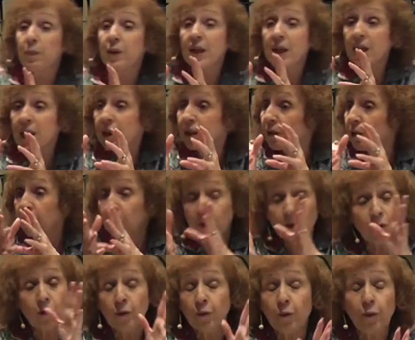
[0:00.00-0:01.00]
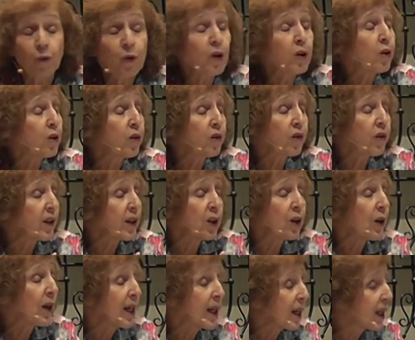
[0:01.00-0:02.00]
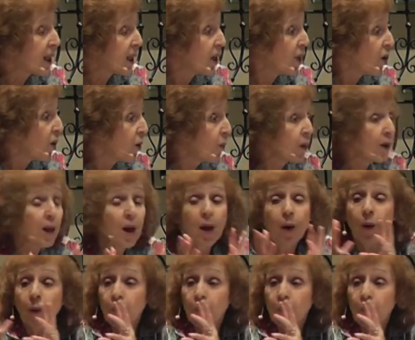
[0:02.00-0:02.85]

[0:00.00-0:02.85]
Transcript: be workers that you can't get along with.